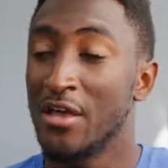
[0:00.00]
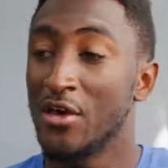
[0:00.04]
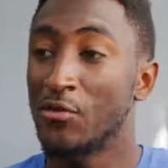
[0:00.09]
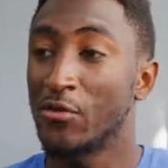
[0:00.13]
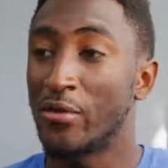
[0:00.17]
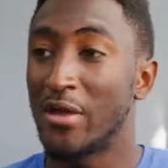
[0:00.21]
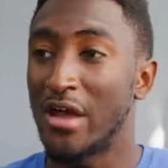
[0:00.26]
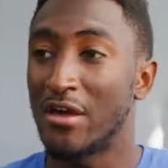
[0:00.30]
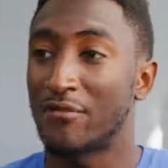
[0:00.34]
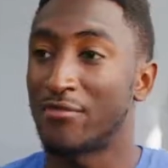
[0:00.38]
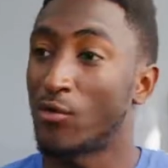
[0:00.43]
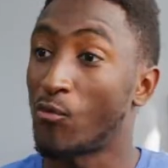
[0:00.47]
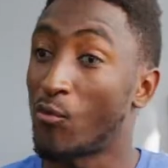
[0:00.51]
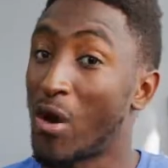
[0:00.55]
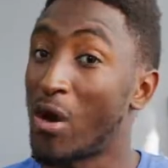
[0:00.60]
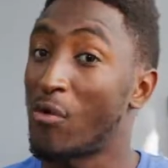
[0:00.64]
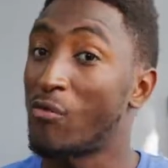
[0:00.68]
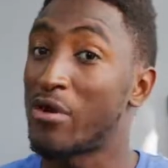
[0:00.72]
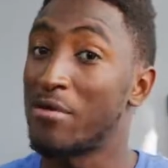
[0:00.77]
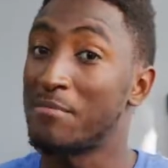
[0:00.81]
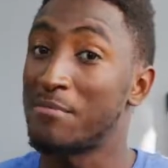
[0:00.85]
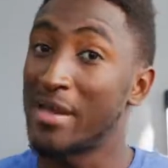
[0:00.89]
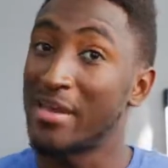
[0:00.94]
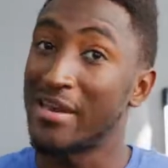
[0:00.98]
We have the
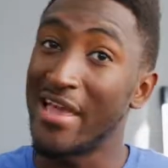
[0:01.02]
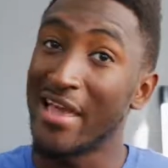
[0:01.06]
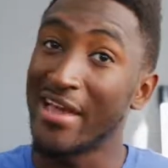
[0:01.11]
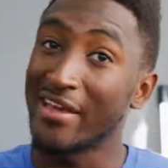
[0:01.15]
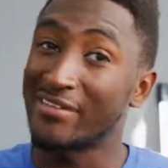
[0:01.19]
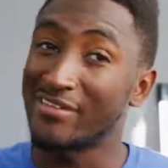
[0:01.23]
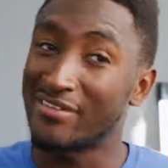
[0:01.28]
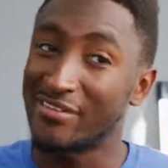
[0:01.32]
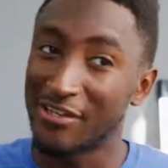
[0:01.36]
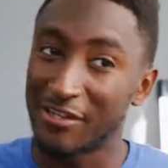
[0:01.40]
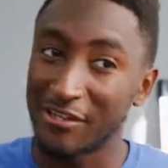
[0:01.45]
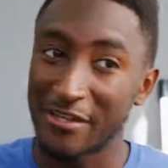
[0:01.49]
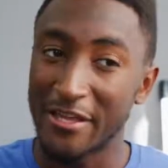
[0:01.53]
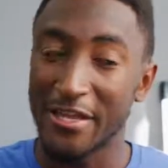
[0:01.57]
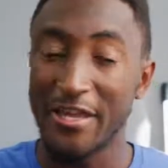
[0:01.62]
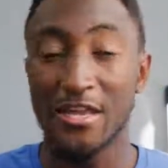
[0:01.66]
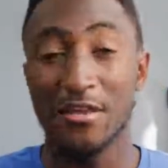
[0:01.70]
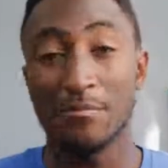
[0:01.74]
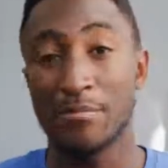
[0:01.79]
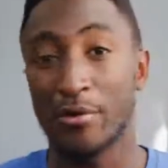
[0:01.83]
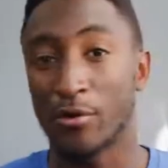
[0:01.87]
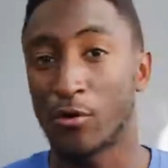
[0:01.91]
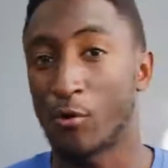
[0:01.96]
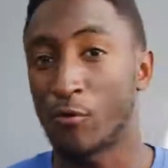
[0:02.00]
Huawei Mate X
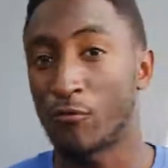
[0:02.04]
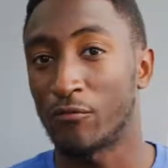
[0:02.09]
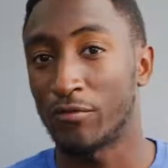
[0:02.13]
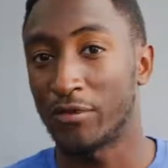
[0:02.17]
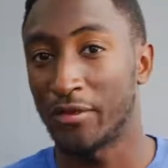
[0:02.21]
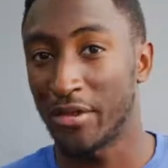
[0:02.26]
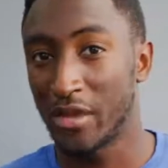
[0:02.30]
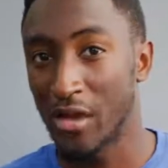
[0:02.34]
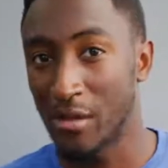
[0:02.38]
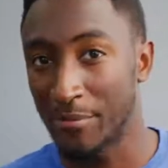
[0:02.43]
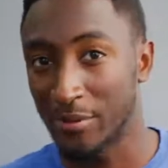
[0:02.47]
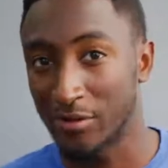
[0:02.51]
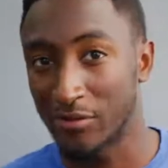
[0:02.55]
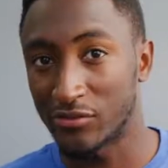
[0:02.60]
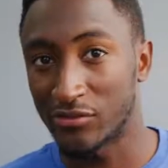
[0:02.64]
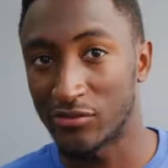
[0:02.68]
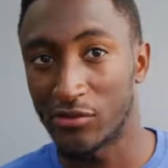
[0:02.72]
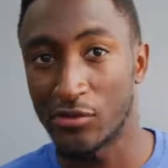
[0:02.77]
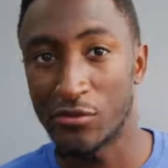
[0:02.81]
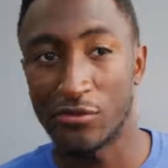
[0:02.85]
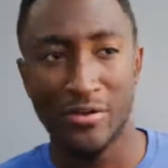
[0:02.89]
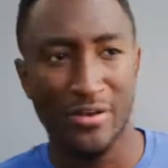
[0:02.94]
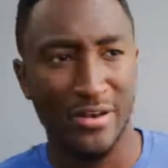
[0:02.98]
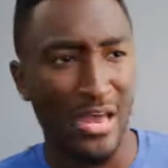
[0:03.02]
delayed, but hopefully coming
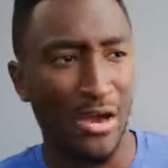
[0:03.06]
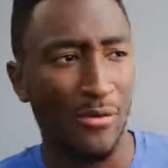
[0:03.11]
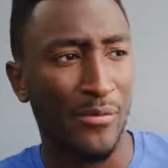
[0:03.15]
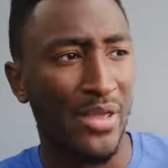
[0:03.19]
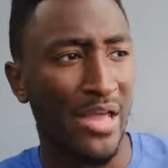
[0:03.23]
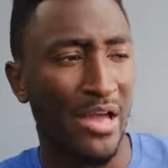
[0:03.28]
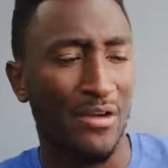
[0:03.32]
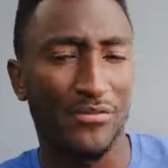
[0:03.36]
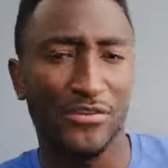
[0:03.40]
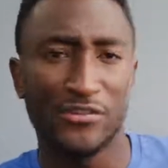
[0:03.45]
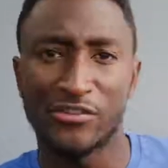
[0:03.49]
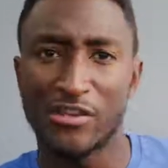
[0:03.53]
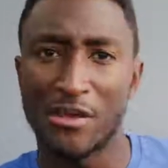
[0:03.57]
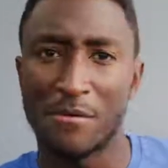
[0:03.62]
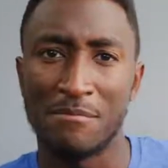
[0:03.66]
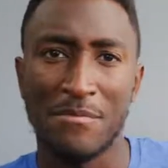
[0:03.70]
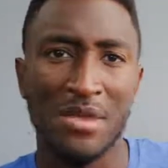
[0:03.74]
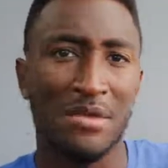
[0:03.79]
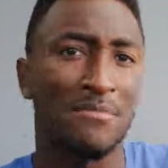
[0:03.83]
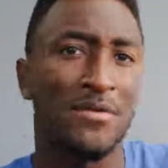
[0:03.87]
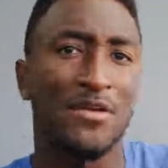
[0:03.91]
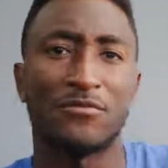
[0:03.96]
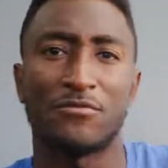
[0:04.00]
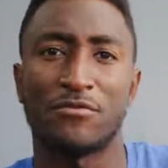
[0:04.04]
soon. And now we have this
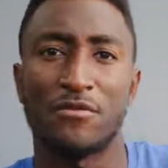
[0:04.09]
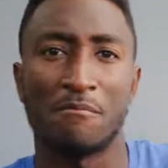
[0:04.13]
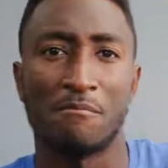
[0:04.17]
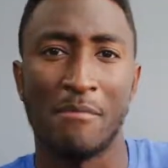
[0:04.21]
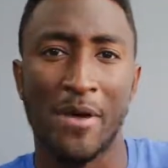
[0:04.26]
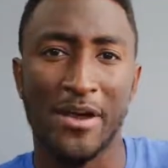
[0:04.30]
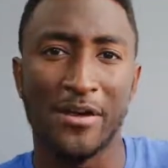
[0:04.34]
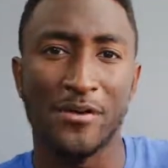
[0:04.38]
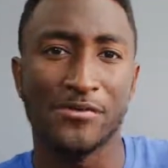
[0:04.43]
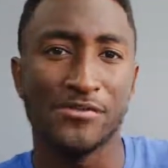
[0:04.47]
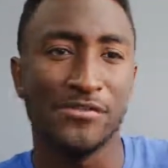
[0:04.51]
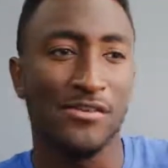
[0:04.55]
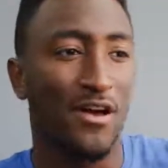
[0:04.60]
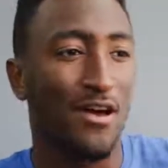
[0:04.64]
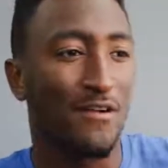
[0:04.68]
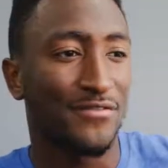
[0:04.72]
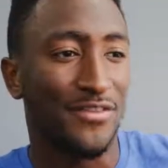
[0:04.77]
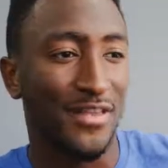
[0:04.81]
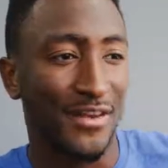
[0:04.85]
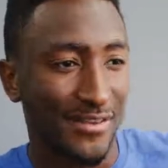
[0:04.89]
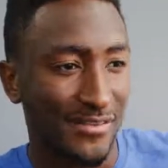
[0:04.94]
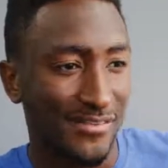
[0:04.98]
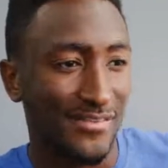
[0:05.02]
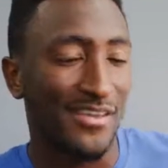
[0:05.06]
commitment from Microsoft,
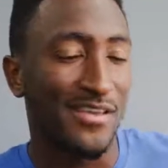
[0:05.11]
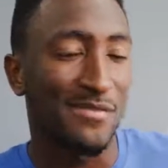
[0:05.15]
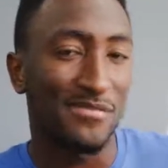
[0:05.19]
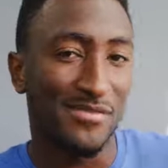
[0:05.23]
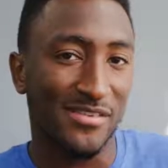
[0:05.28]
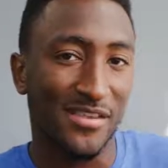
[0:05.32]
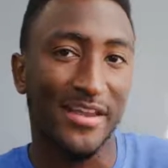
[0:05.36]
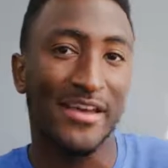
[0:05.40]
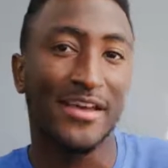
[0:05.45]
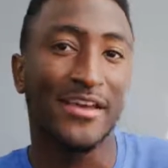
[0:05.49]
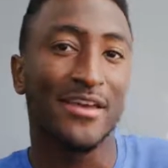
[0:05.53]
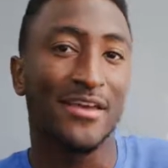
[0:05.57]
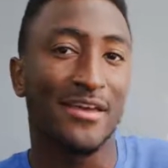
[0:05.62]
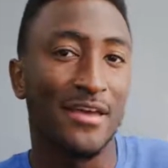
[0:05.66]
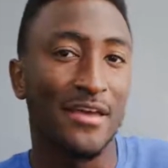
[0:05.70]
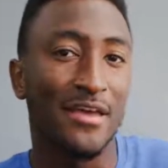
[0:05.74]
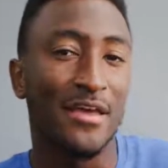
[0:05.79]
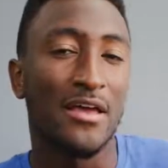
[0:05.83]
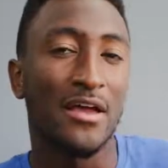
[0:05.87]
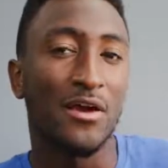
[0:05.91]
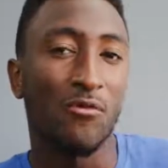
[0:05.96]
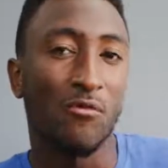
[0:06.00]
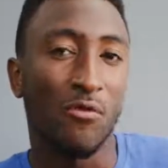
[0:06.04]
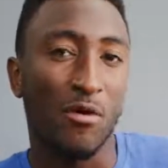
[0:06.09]
and it seems like
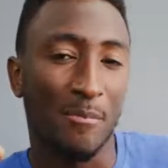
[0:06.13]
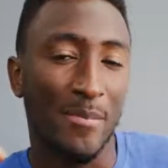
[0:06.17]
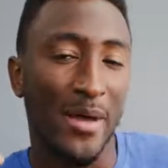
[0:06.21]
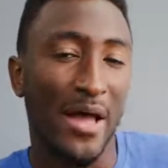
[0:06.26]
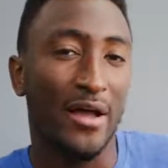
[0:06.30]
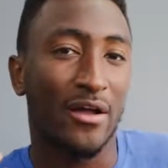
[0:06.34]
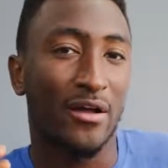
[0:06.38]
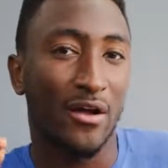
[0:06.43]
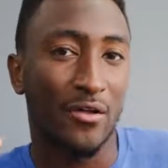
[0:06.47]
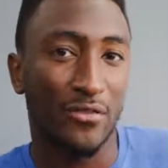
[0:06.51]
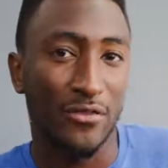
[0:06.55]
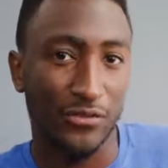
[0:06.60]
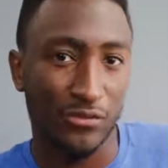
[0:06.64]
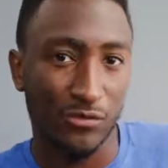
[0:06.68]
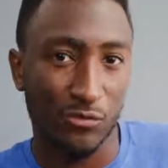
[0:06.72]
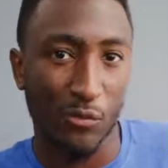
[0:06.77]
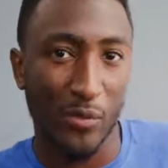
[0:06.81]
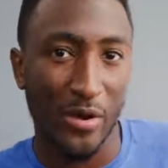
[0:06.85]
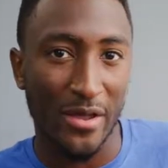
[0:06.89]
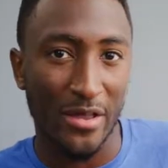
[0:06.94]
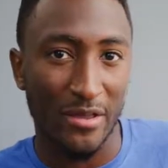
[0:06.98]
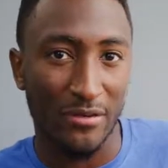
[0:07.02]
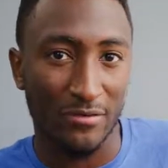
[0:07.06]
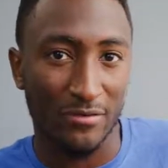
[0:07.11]
we're back on this
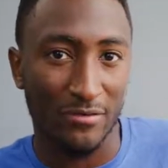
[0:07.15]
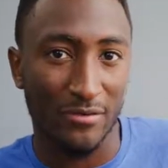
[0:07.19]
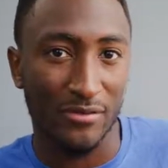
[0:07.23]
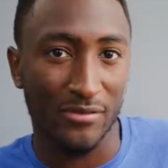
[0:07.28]
wave.